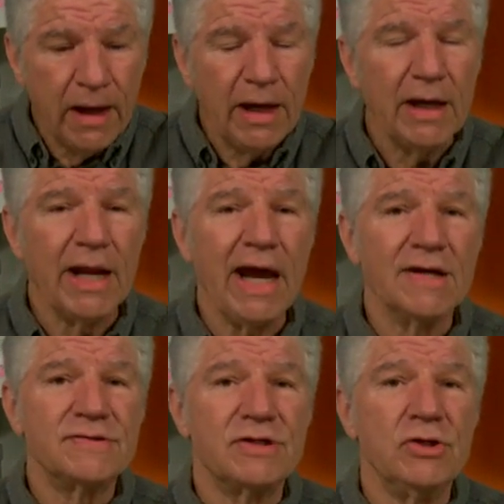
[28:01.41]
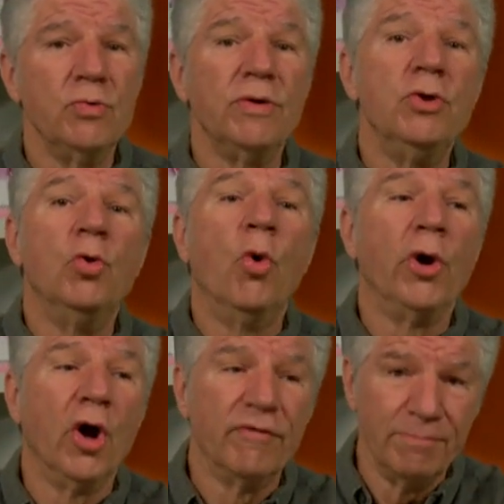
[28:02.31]
It has to do with you going
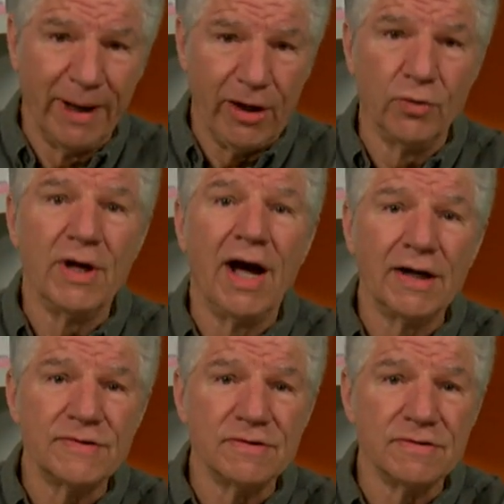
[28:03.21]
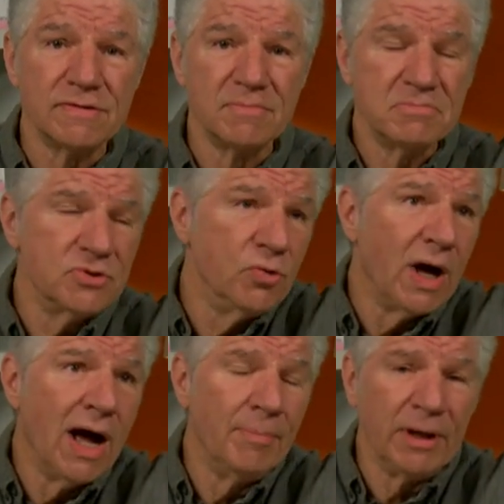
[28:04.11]
off mycotoxins, so
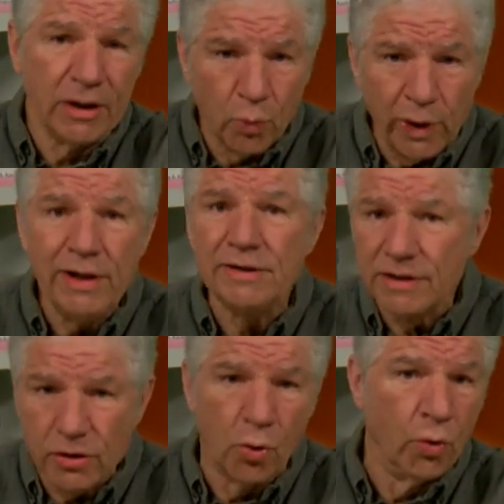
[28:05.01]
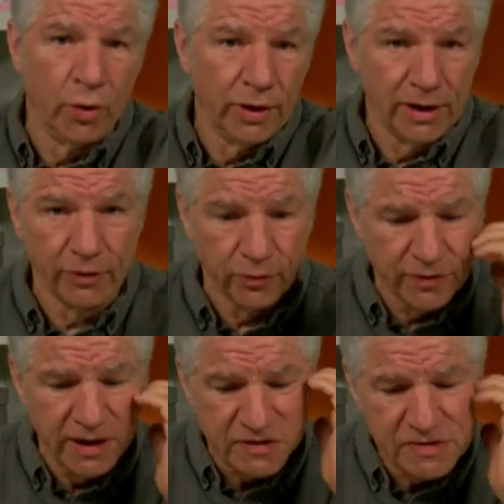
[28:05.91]
common in wheat and corn and other
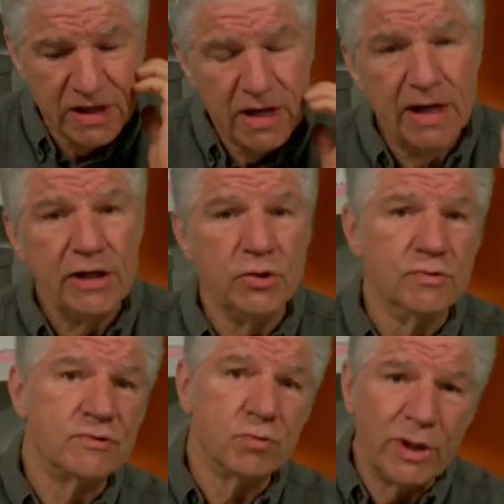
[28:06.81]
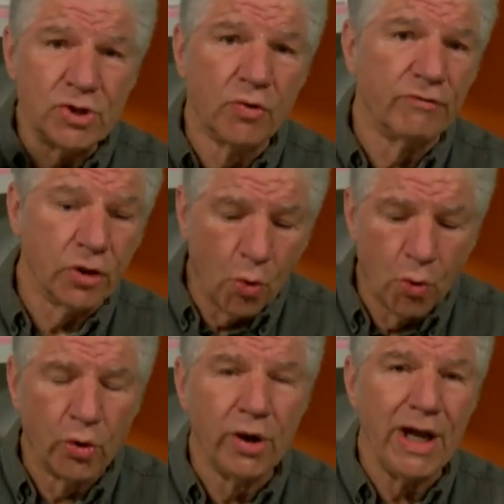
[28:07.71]
things. You switch over to
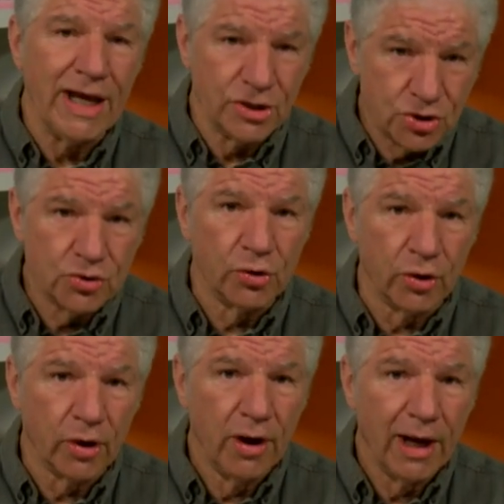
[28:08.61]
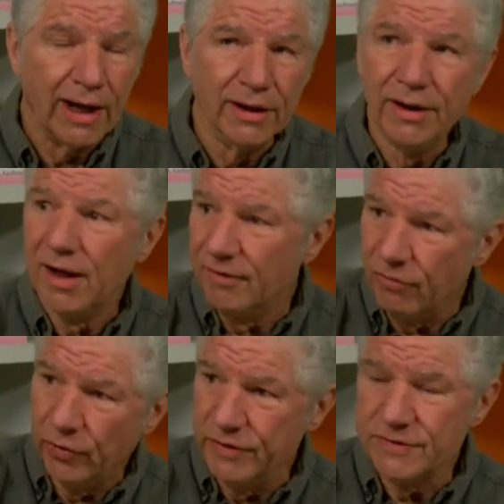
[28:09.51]
corn and sugar. I love
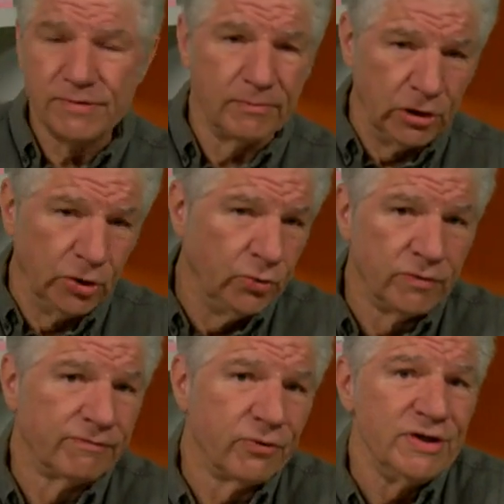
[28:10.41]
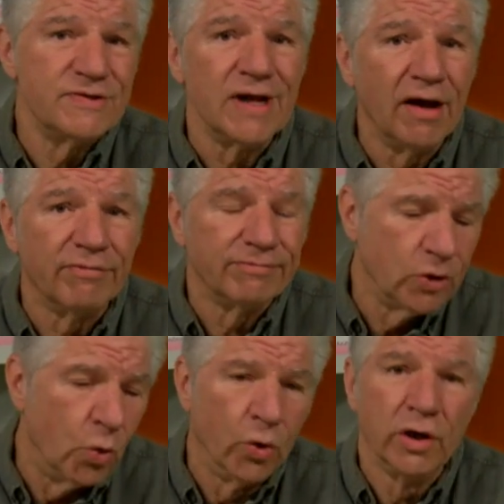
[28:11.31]
all this gluten-free stuff,
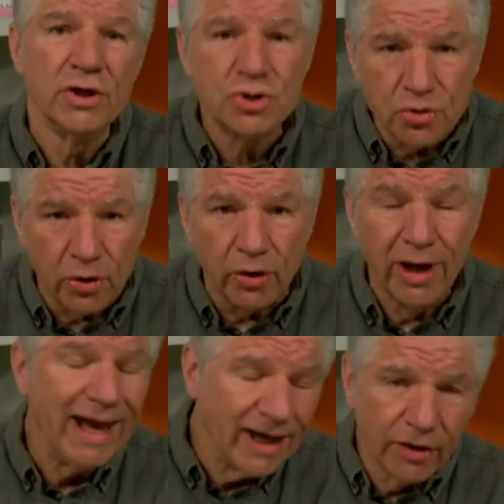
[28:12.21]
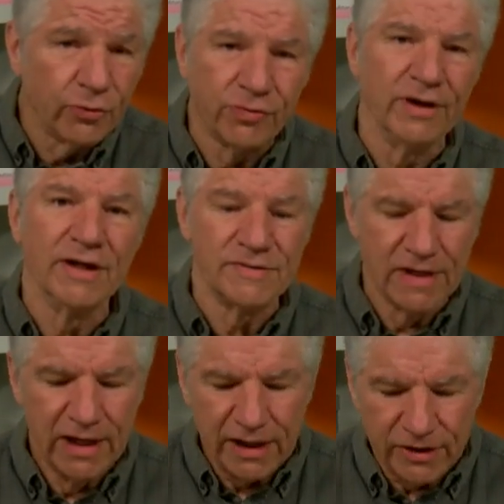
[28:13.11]
corn and sugar and other things.
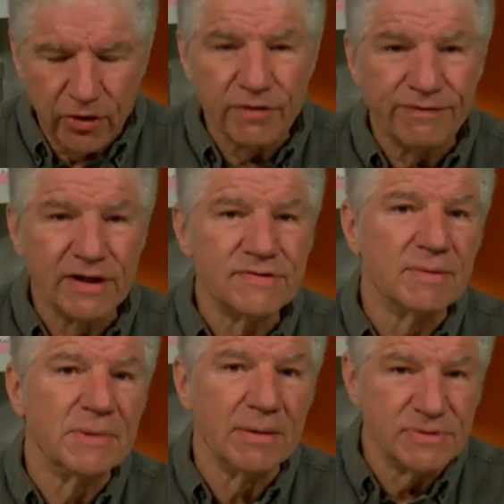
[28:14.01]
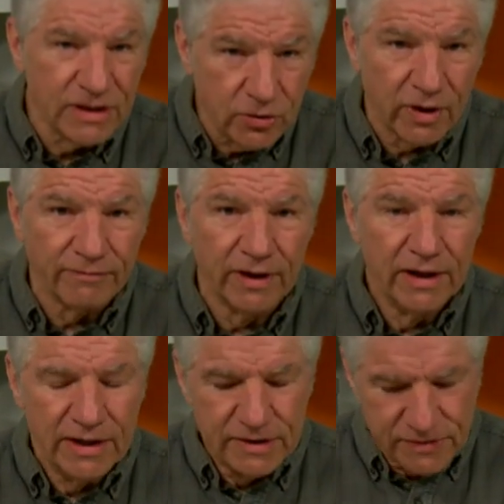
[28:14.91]
In their defense, sometimes they do have
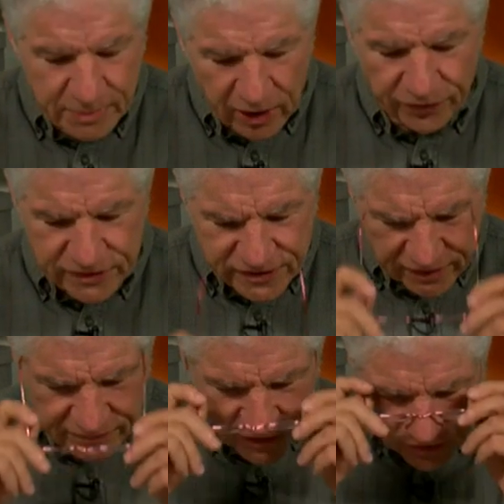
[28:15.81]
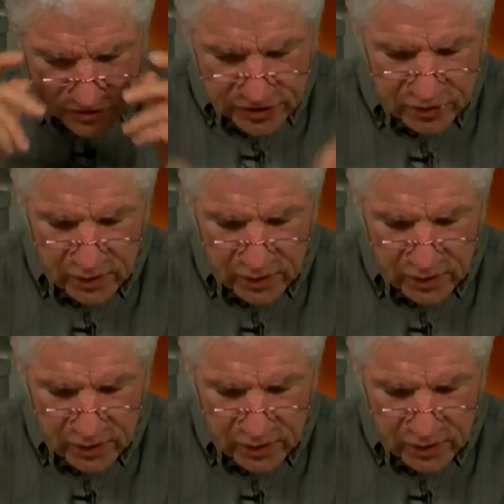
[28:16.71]
some healthy stuff in there too.